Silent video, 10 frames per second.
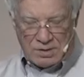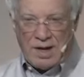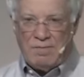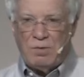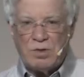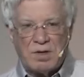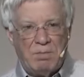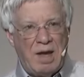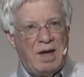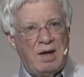David was a
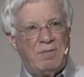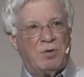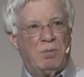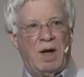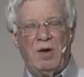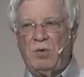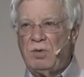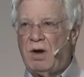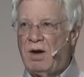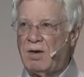man after my
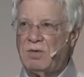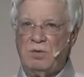own heart